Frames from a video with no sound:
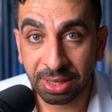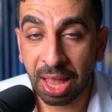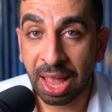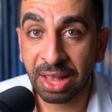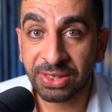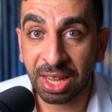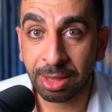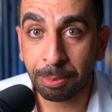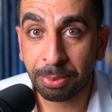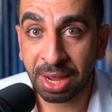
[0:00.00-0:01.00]
and say
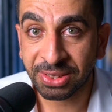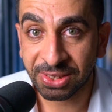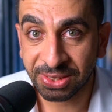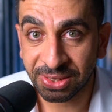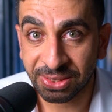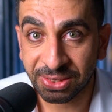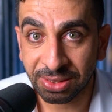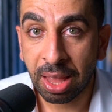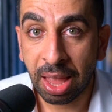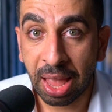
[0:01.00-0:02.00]
the processes,
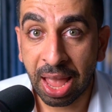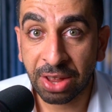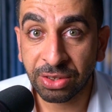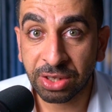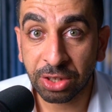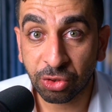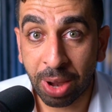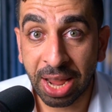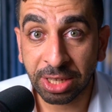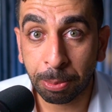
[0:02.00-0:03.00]
and
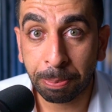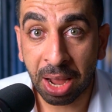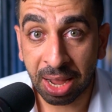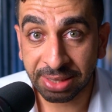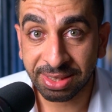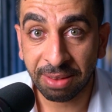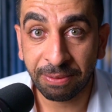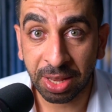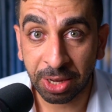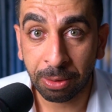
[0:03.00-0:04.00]
try to pause the
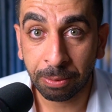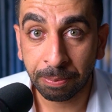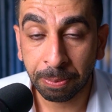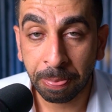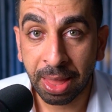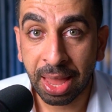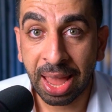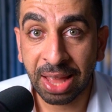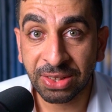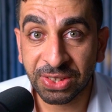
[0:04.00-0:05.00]
video
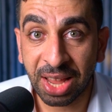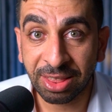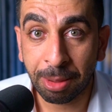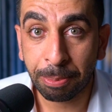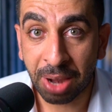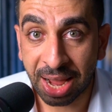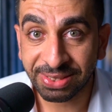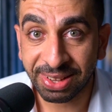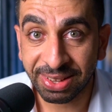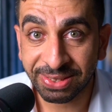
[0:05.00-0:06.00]
and say the
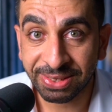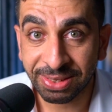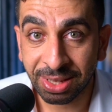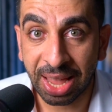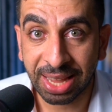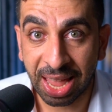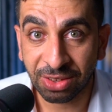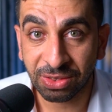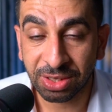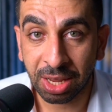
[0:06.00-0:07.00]
process
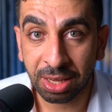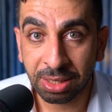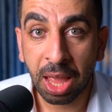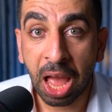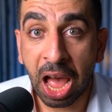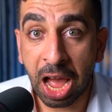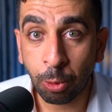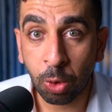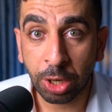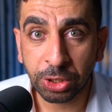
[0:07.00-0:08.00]
again. I
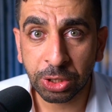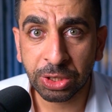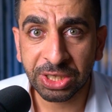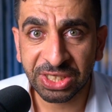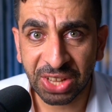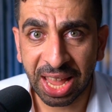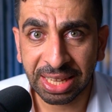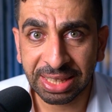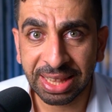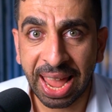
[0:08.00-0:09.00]
want you to
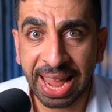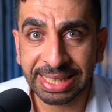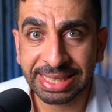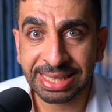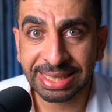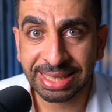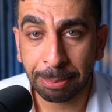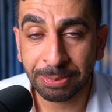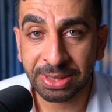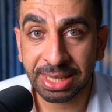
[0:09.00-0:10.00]
say the 8
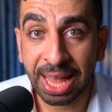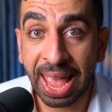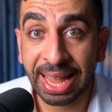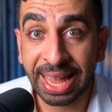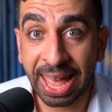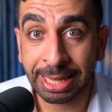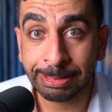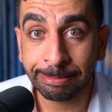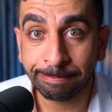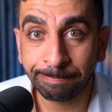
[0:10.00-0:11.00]
steps
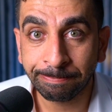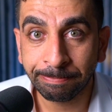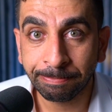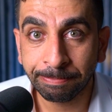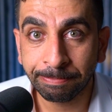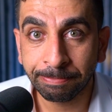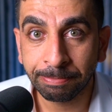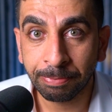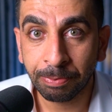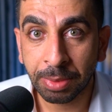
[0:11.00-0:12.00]
again,
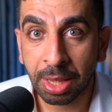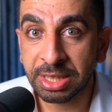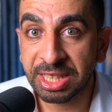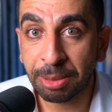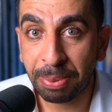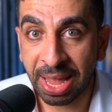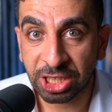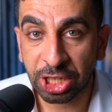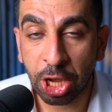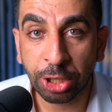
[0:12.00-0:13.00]

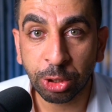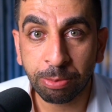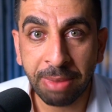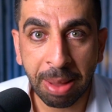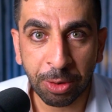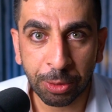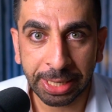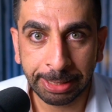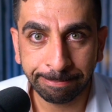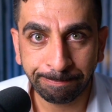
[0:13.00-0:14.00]
depending on your
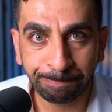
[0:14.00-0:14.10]
memory.